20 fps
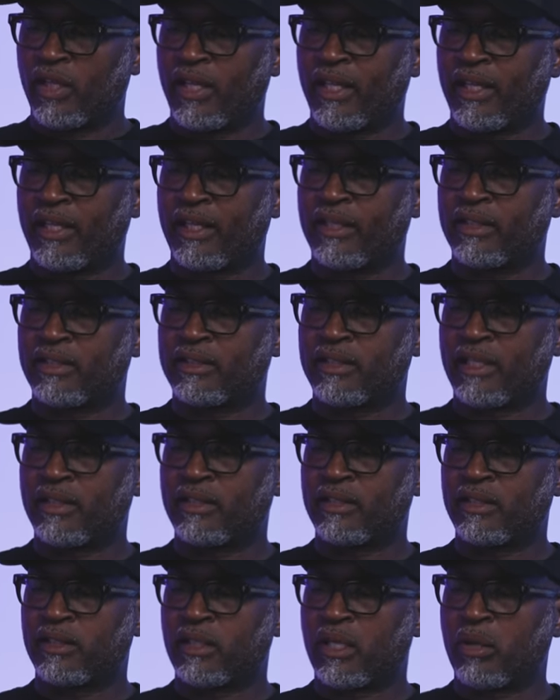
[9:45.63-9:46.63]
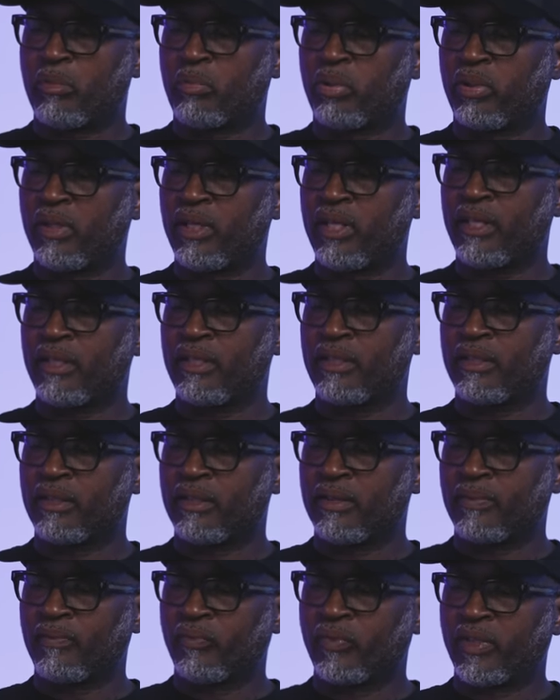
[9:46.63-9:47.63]
It, it says it's completed
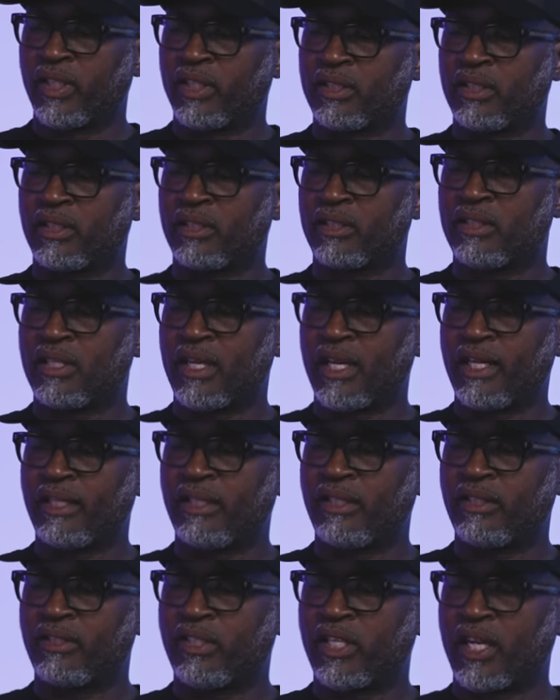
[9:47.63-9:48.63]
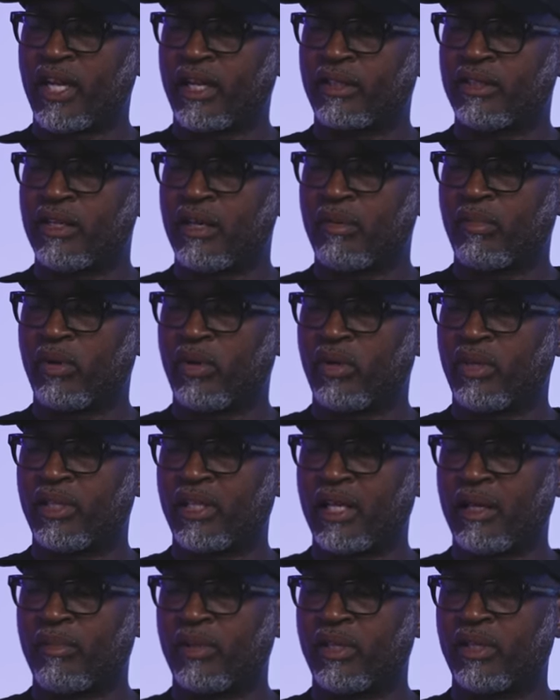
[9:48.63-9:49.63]
it says Nike check number and
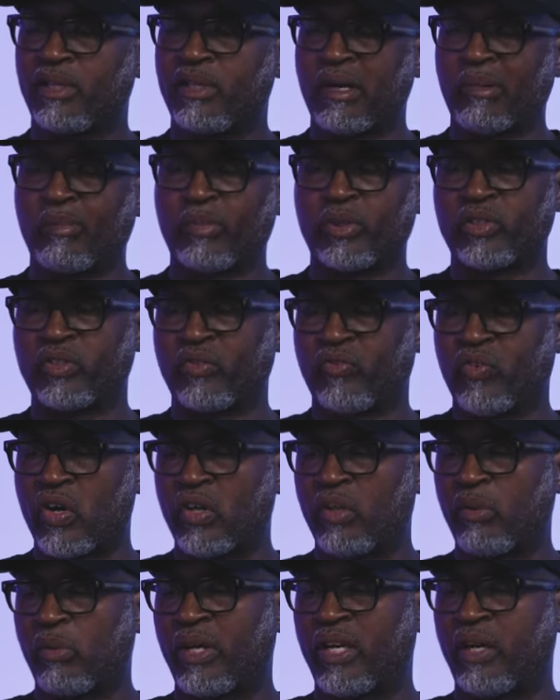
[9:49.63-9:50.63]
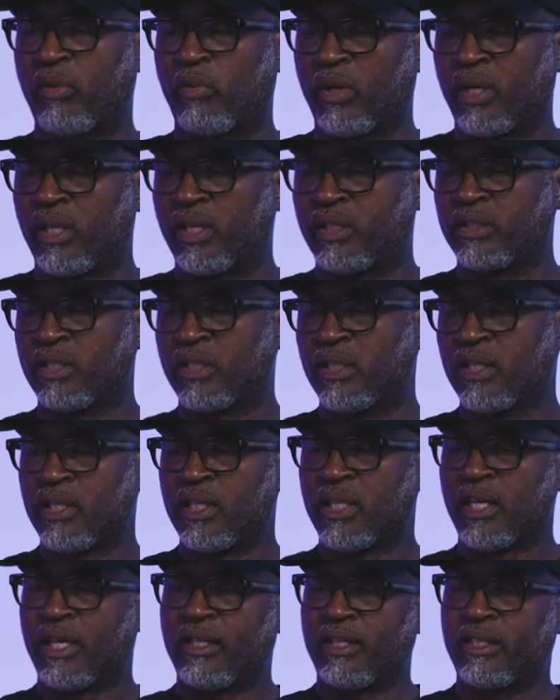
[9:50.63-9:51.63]
it gave me the numbers of all what it was
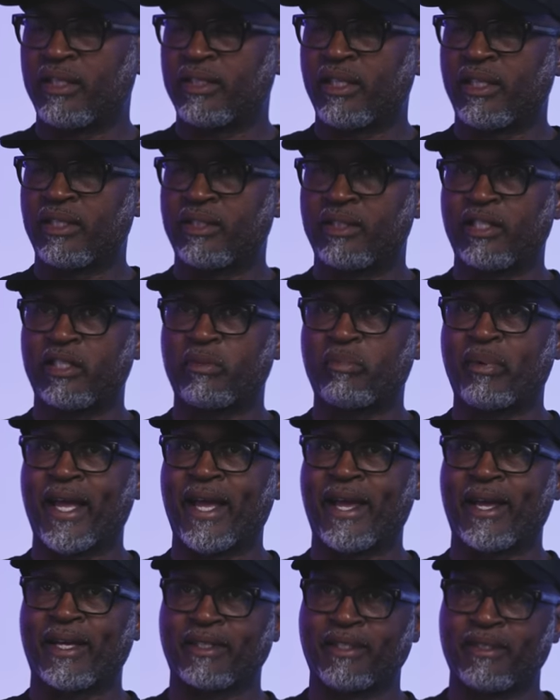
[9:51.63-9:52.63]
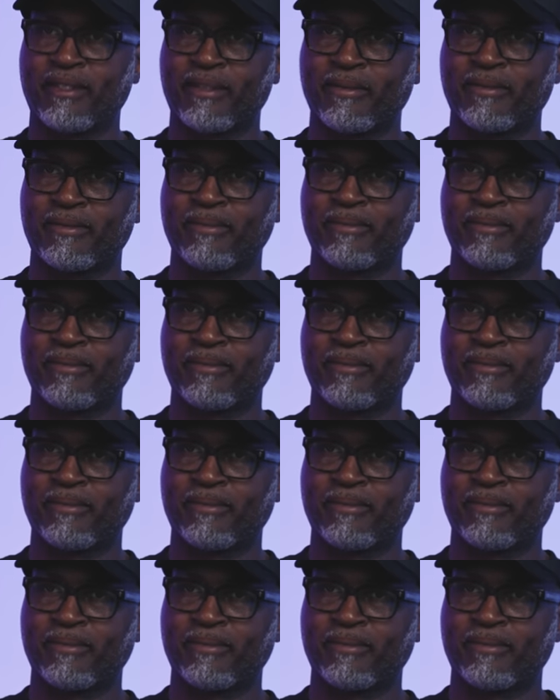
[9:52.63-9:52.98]
and then it says this pass.